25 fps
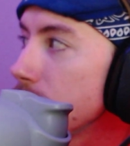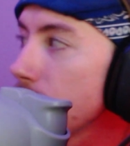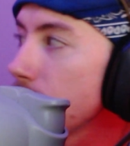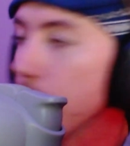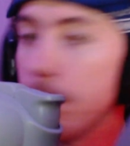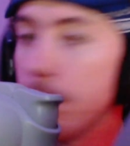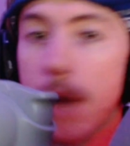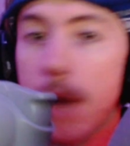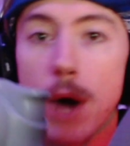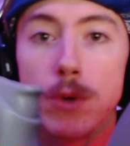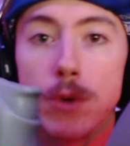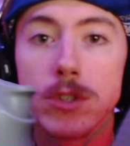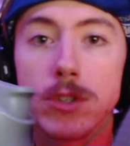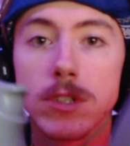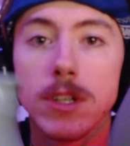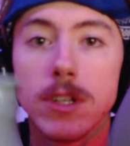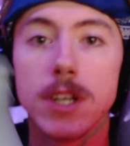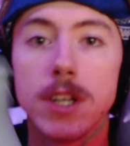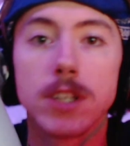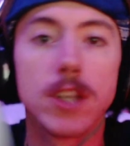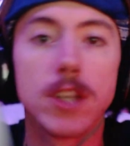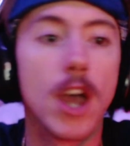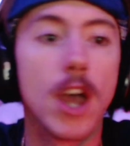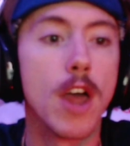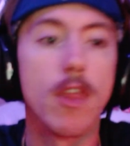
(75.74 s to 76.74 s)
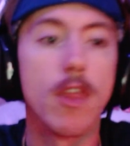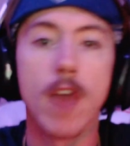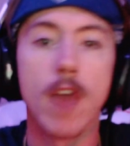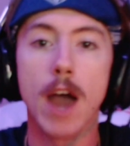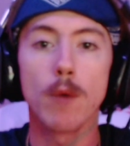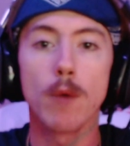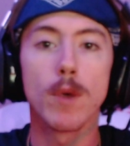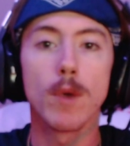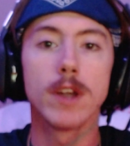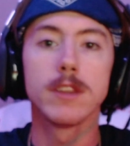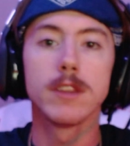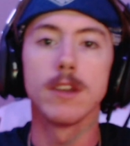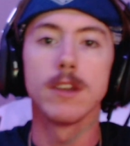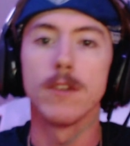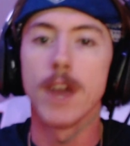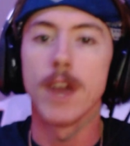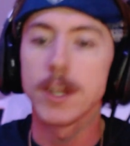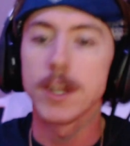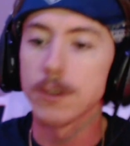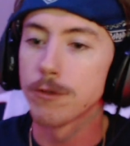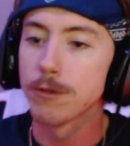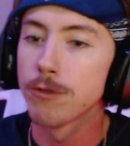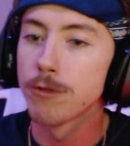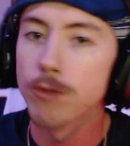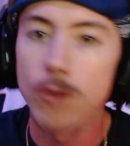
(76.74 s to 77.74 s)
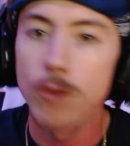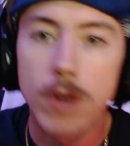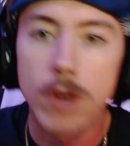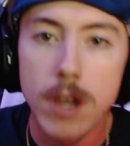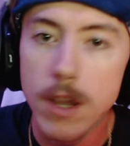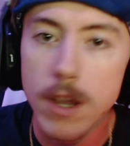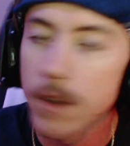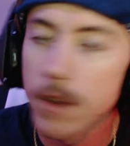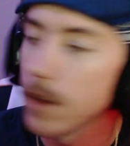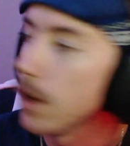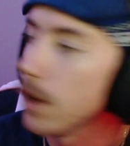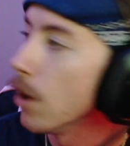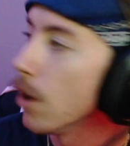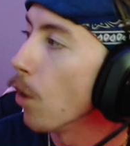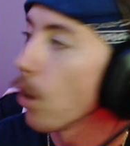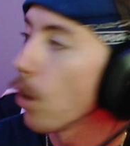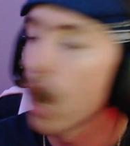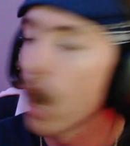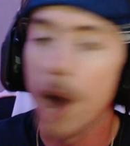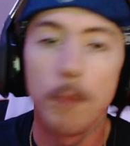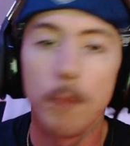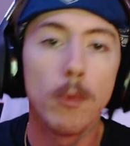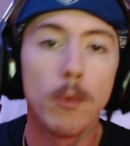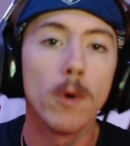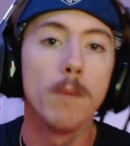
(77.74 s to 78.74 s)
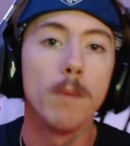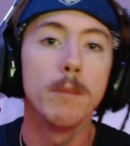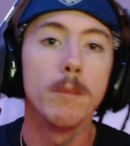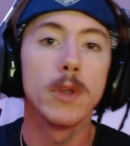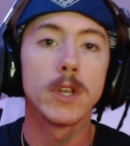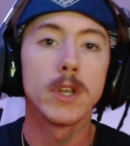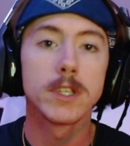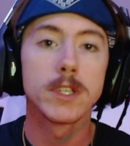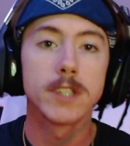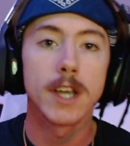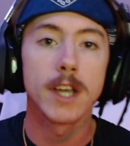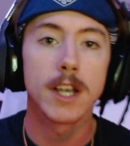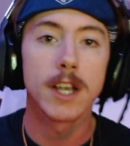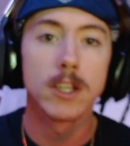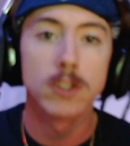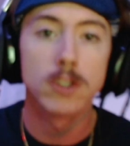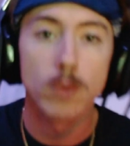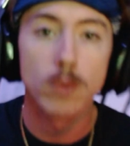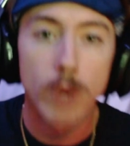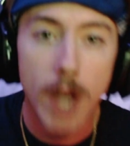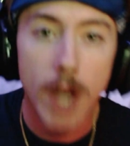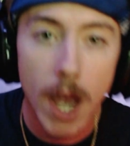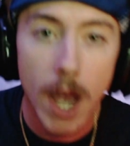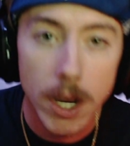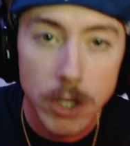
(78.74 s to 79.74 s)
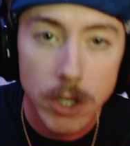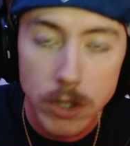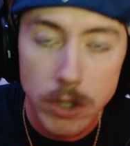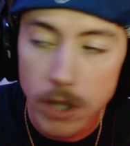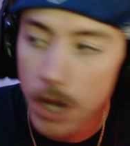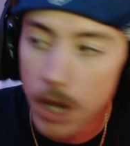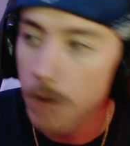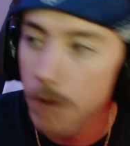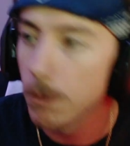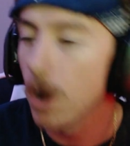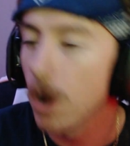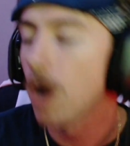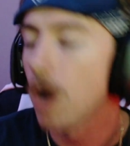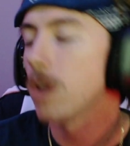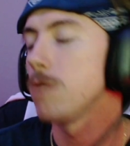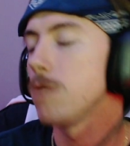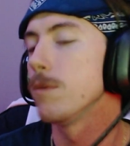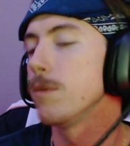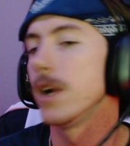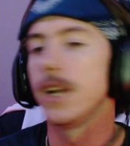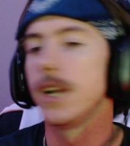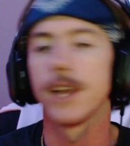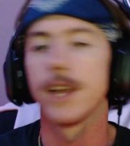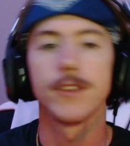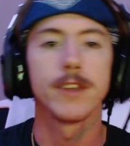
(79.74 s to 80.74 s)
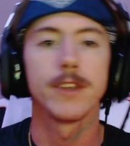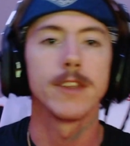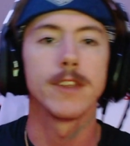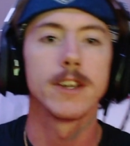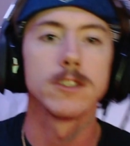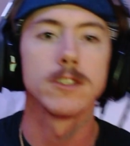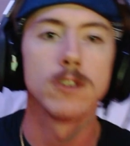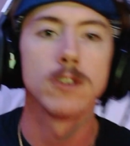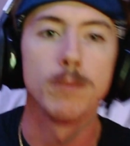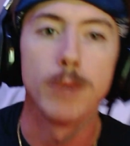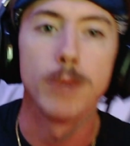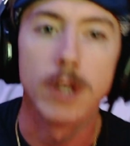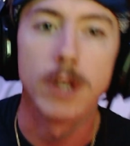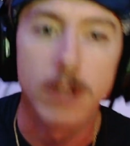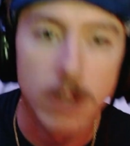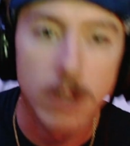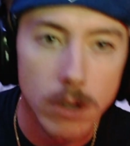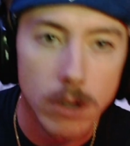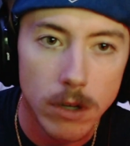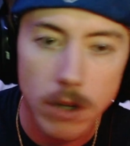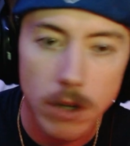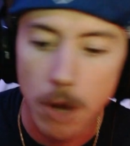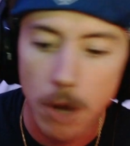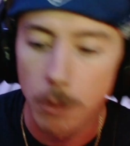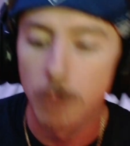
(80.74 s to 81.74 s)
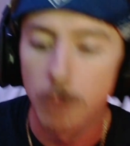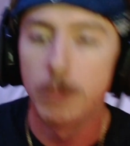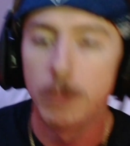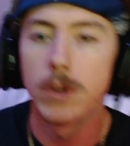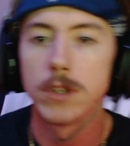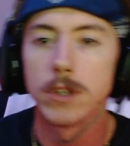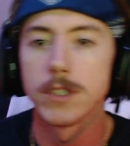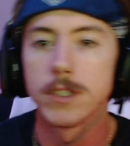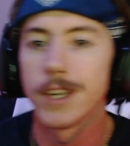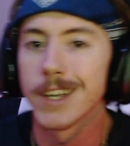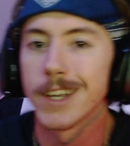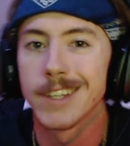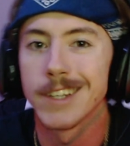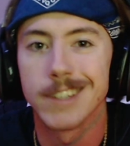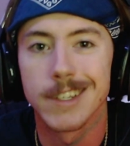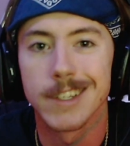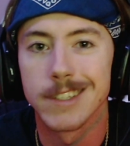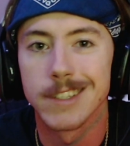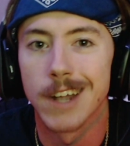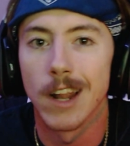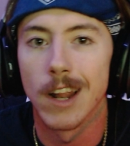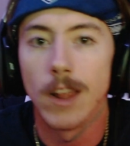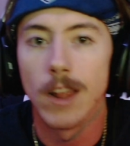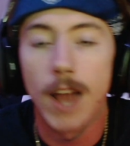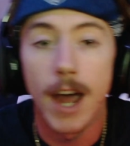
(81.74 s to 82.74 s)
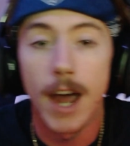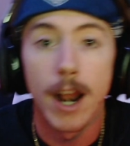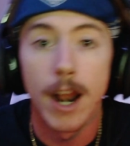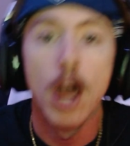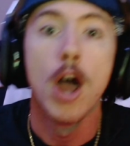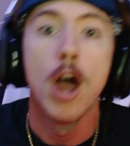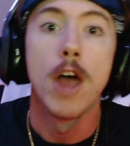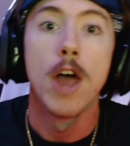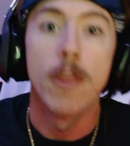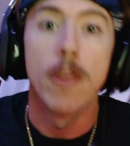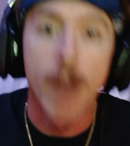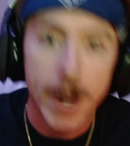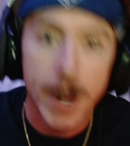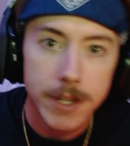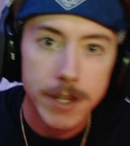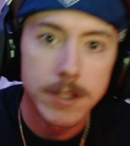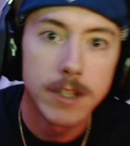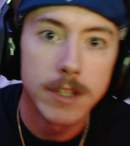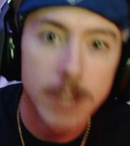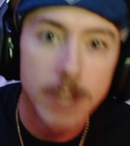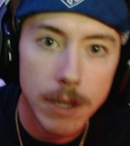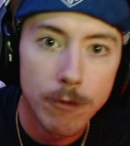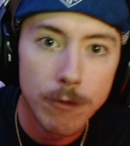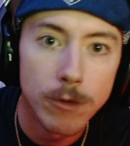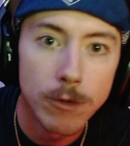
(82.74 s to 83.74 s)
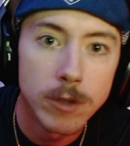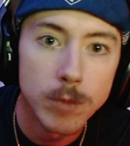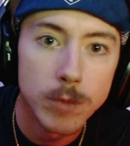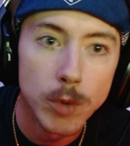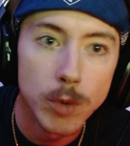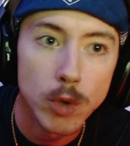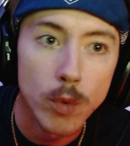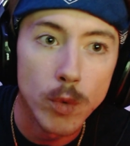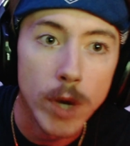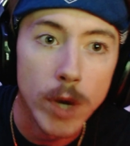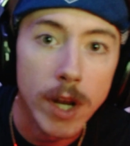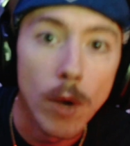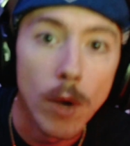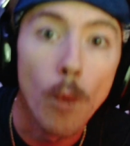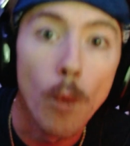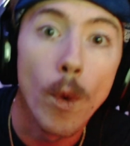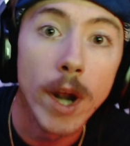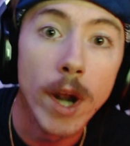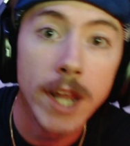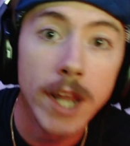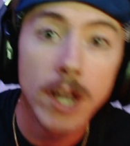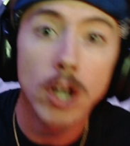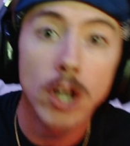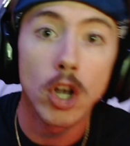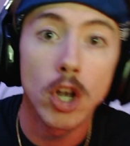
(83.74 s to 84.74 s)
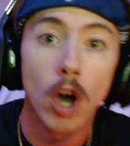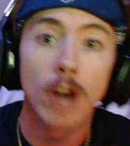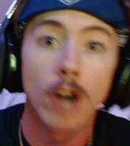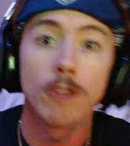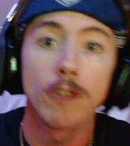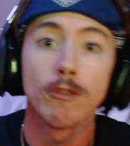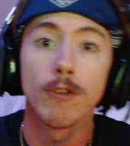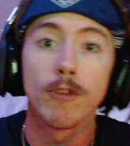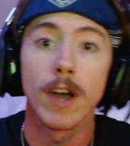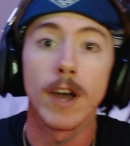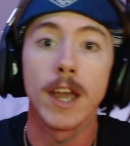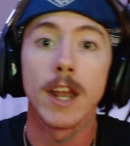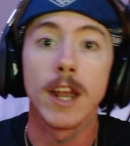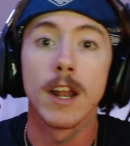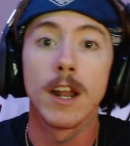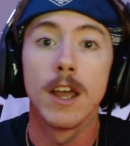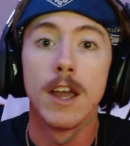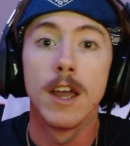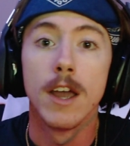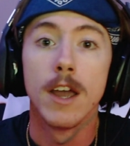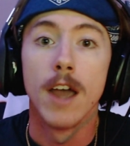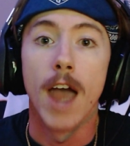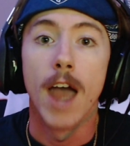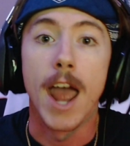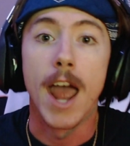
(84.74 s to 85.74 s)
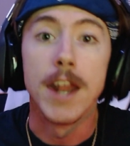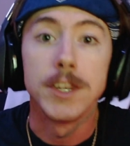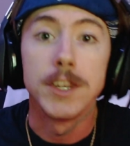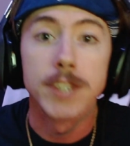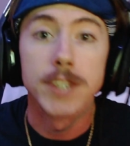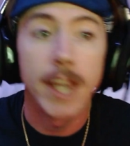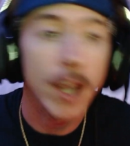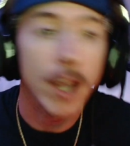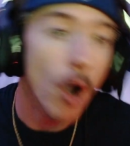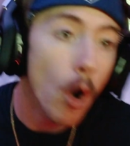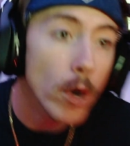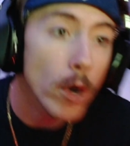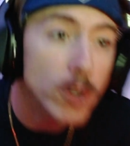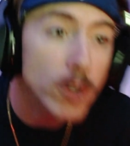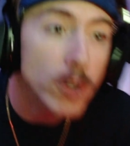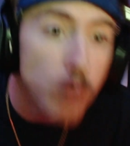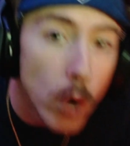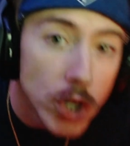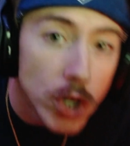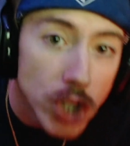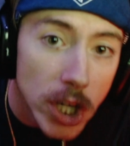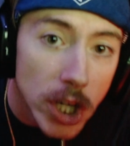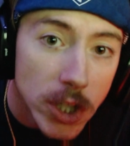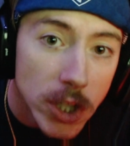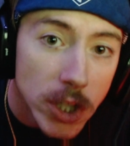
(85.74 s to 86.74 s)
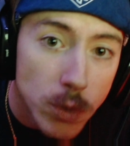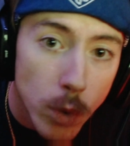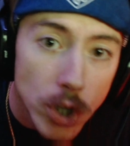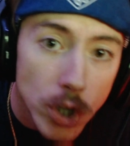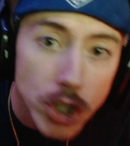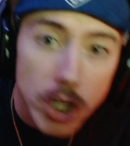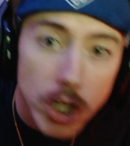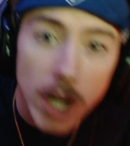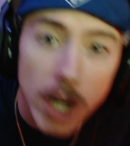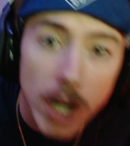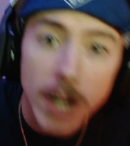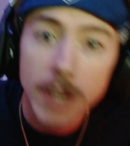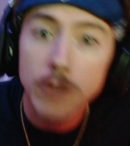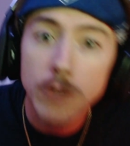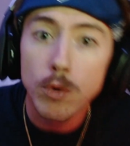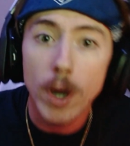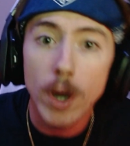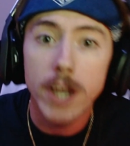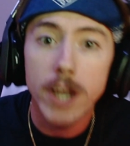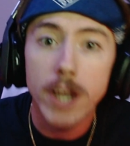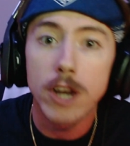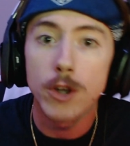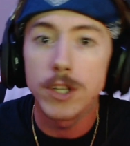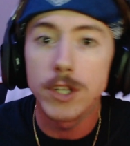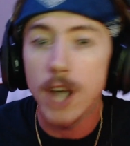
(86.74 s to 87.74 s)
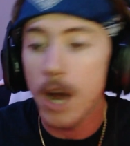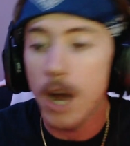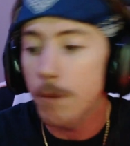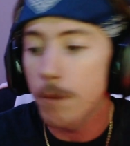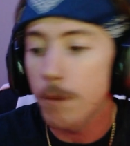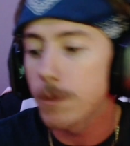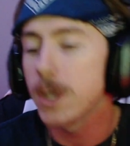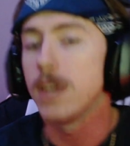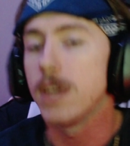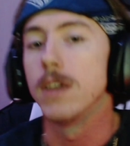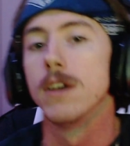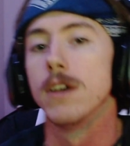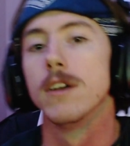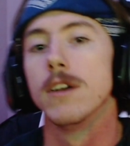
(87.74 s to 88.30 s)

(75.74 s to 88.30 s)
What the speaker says: mouse clicks. That right there, that's a free, couple of milliseconds of reaction time. You might not think that's a big deal. A couple milliseconds, that's not a lot. That's the difference between winning a gunfight and saying, oh, he's one shot, he's right here, he's on me.